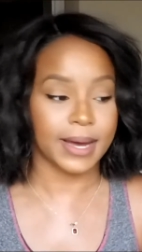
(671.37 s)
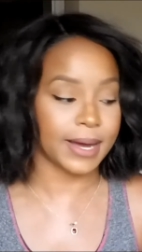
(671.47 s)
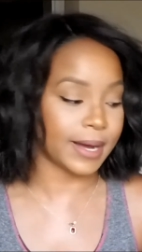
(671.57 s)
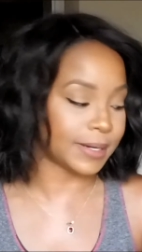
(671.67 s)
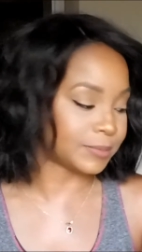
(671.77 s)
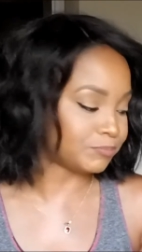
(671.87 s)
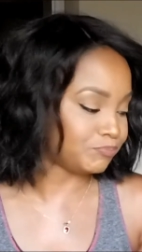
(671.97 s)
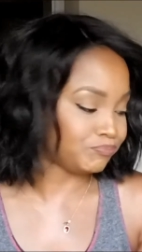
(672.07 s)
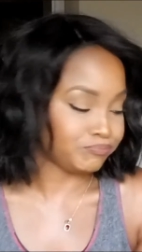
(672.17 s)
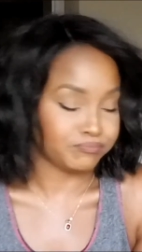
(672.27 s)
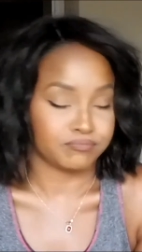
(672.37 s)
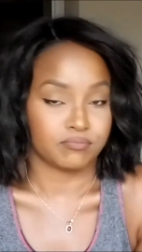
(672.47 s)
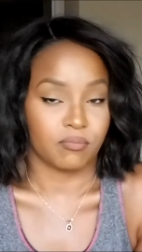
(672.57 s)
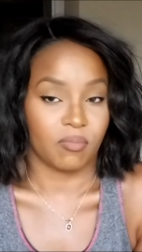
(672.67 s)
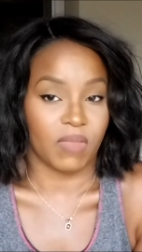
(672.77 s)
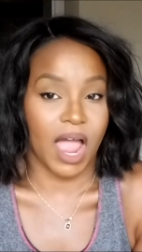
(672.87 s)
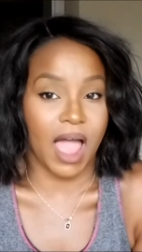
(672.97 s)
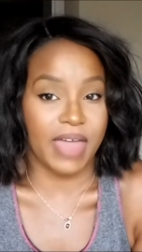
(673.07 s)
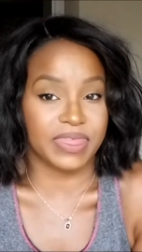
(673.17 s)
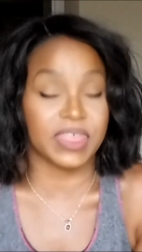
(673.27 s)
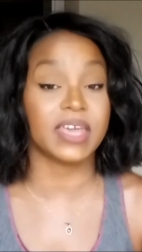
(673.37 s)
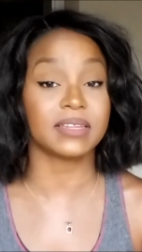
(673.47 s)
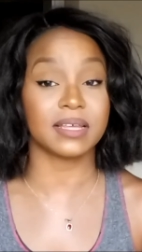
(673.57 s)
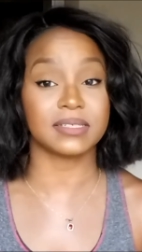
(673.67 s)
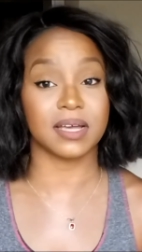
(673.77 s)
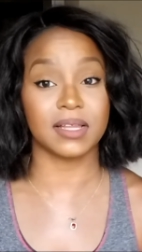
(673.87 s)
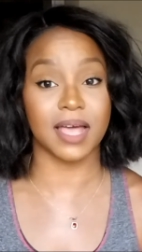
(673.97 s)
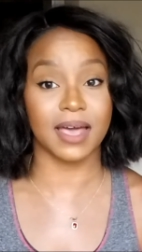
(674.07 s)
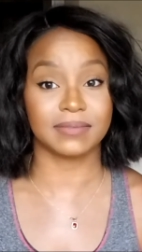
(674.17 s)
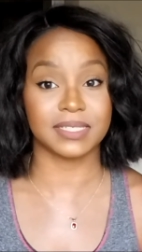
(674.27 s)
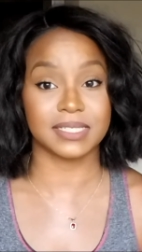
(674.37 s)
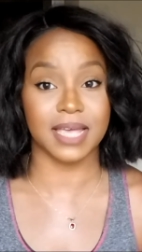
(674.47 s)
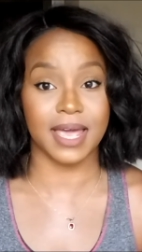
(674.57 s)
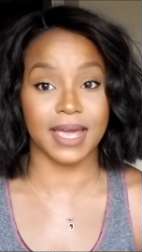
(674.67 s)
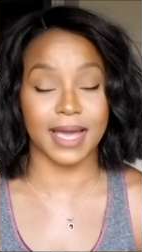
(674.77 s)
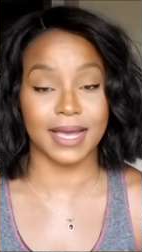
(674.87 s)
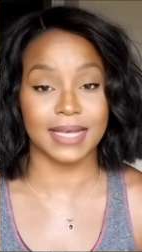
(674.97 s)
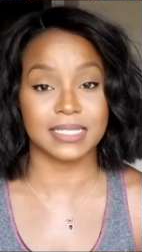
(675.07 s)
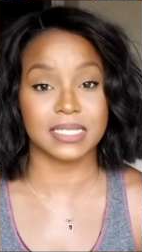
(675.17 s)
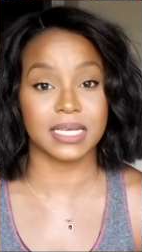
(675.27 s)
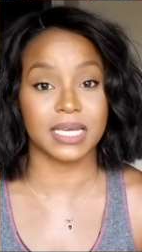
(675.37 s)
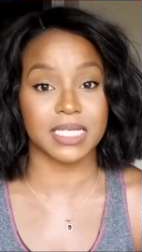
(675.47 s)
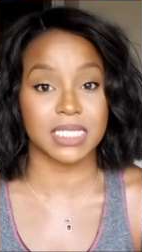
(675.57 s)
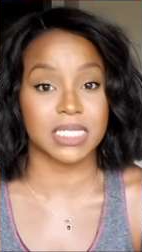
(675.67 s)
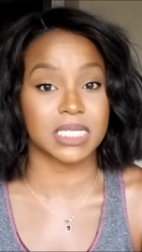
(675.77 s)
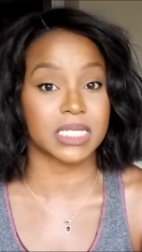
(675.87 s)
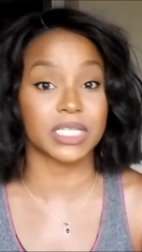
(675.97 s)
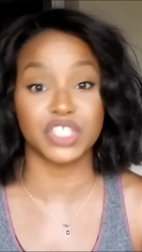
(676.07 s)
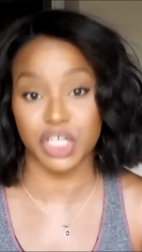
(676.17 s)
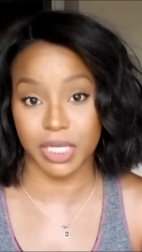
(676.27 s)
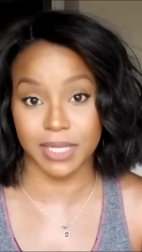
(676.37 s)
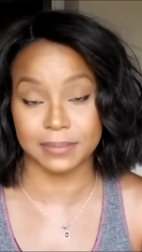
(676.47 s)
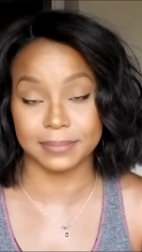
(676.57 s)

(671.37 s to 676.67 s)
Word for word: I think that's all I have to say. I got to get to the gym.